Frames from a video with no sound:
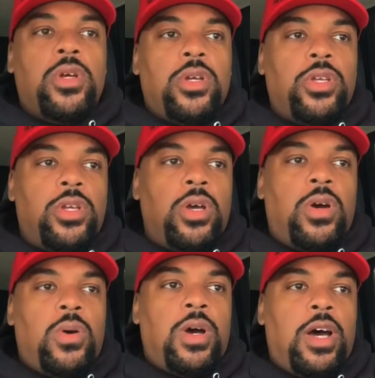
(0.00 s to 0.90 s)
You
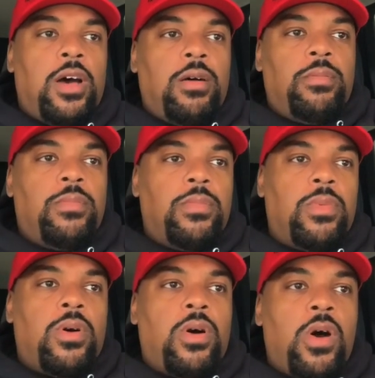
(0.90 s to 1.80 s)
know,
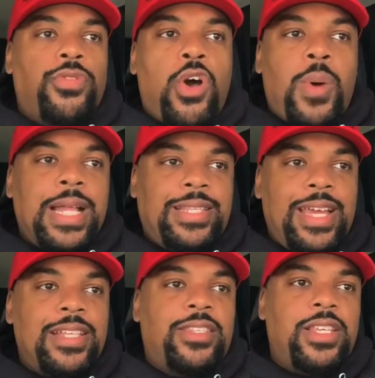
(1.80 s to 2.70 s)
although I
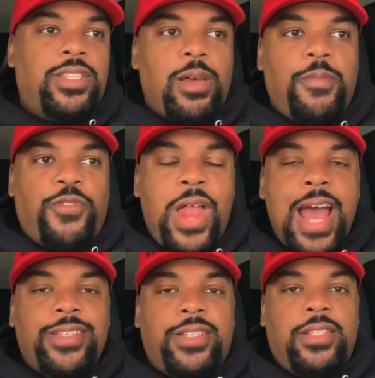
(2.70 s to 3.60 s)
did see some
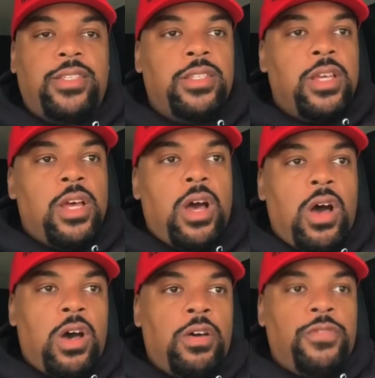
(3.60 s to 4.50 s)
flashes
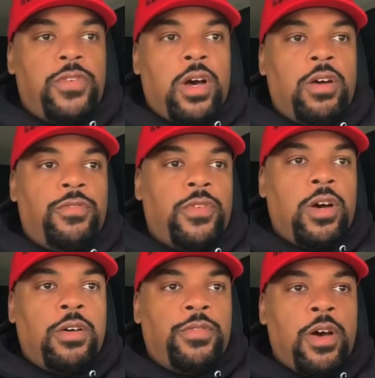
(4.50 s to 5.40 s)

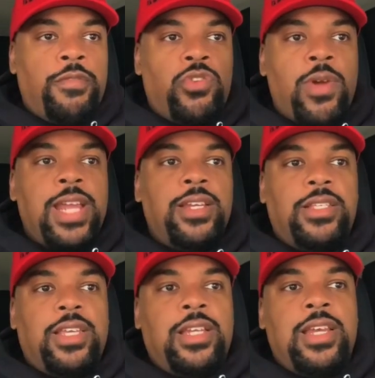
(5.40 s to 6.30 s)
of
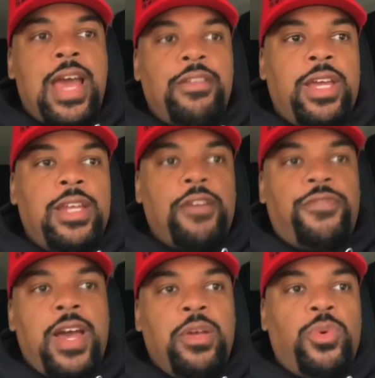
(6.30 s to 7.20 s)
greatness in that
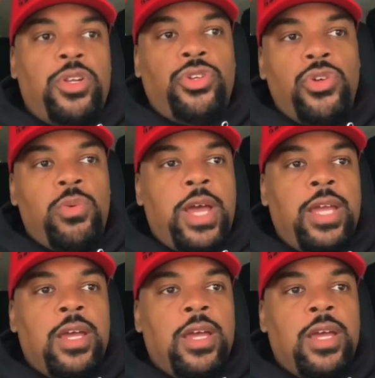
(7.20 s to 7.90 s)
fight with INOUE,